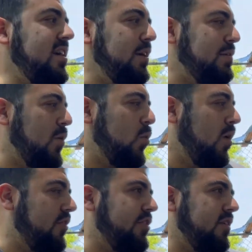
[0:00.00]
You don't
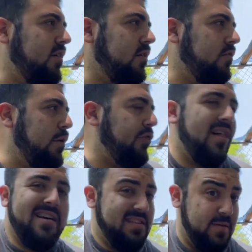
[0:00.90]
want their growth
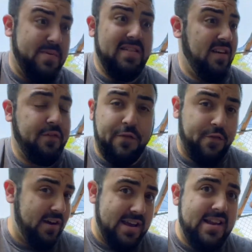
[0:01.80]
lines to be like
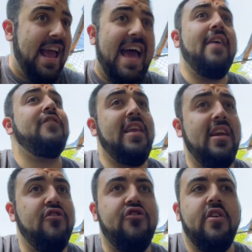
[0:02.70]
friggin' half an
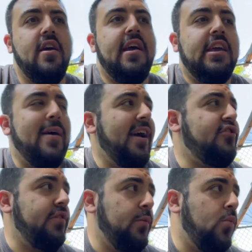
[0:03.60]
inch. You
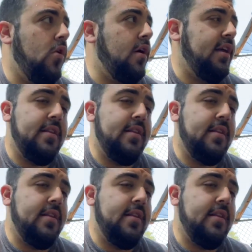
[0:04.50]
actually want,